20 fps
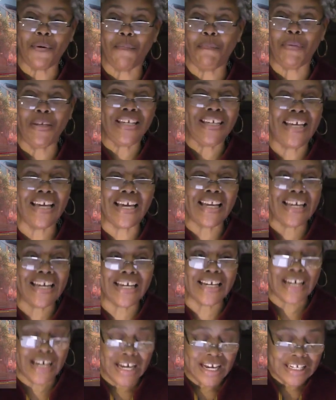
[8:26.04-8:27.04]

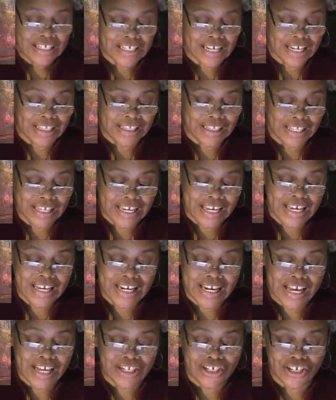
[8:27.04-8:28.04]
beginning to
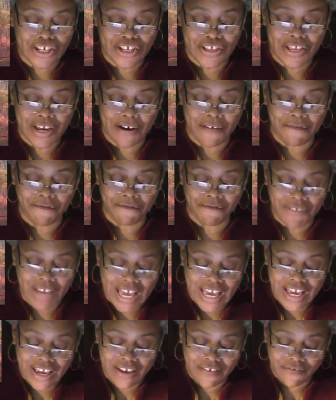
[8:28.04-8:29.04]
lean into their
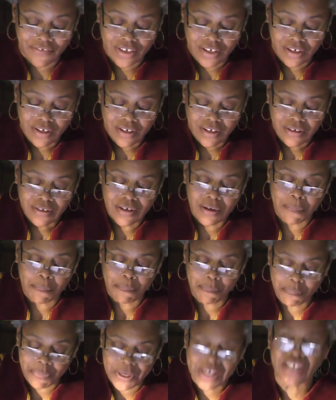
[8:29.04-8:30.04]
faith, to
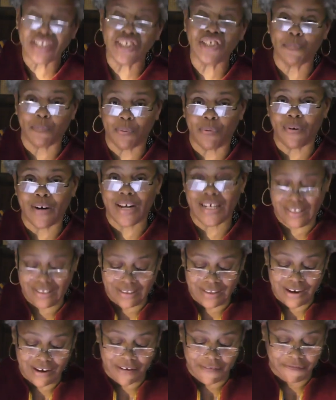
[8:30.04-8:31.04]
bench press
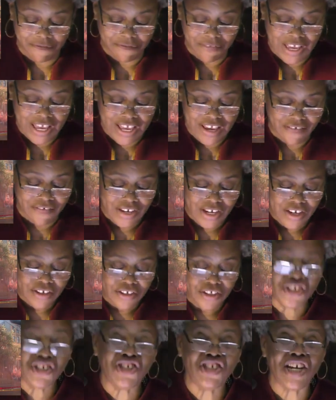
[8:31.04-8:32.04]
their faith,
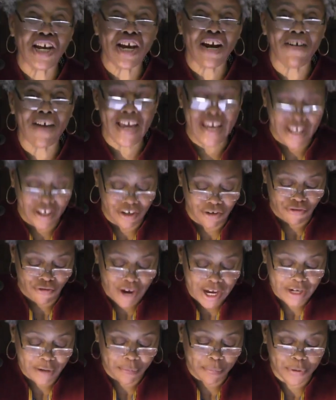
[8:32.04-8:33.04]
to share
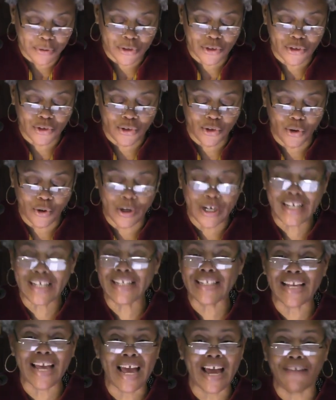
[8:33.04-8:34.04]
incredible
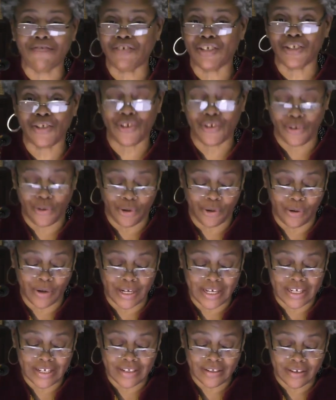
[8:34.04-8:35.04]
stories after
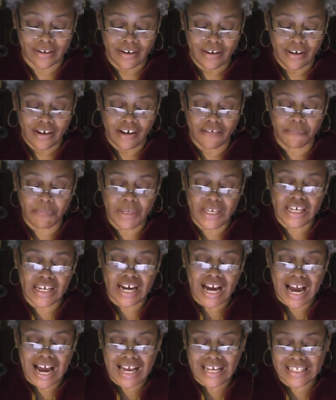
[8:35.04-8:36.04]
stories of being
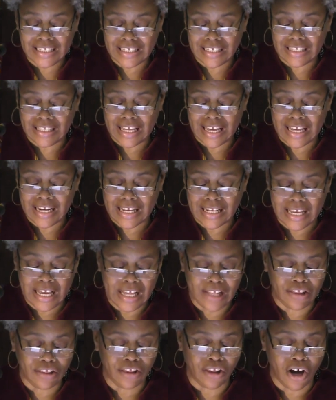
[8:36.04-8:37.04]
isolated
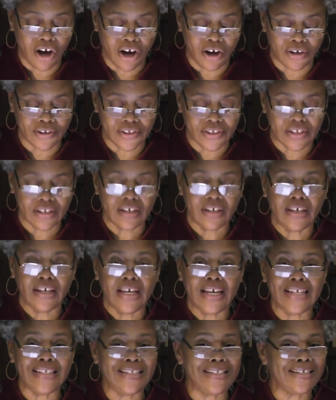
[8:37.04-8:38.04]
and lost
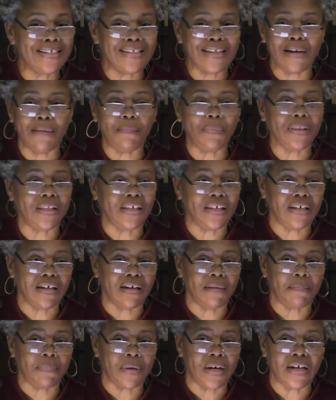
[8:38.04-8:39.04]
and stumbling
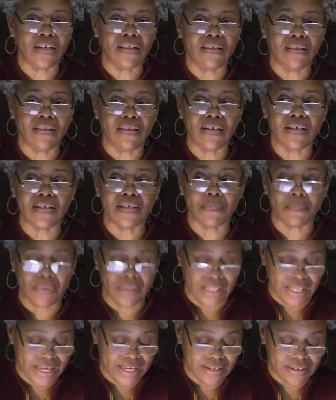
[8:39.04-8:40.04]
upon this
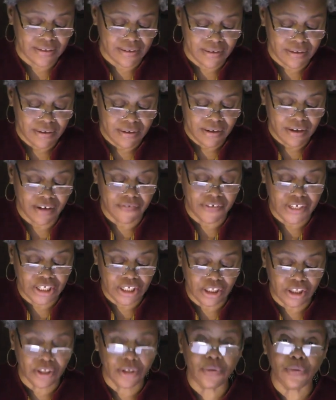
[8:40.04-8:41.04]
place of
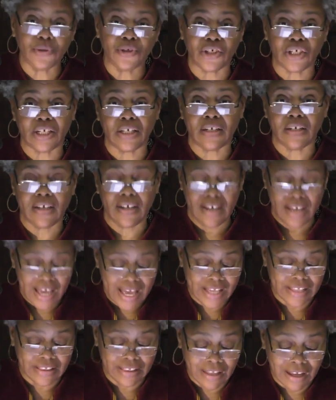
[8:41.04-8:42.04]
inclusion
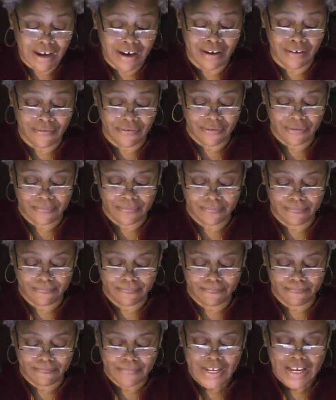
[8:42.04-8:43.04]
and love.
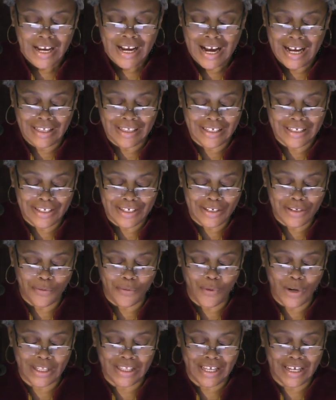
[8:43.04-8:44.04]
I listened to
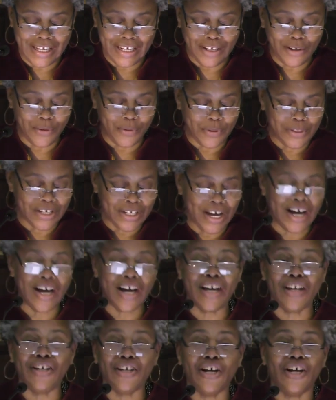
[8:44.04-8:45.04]
one lady who was
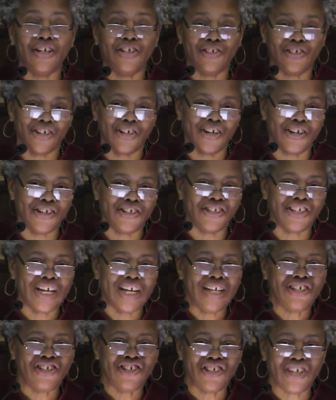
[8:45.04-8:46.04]
unchurched
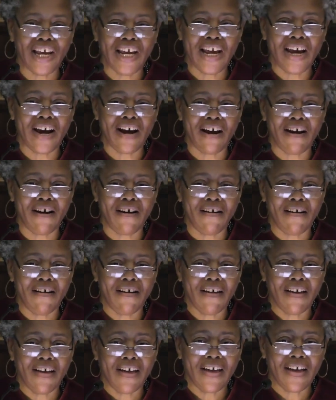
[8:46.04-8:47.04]
share
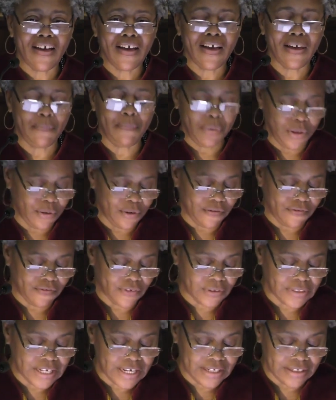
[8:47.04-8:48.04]
a
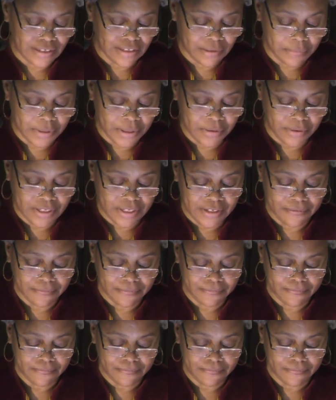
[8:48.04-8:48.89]
beautiful testimony.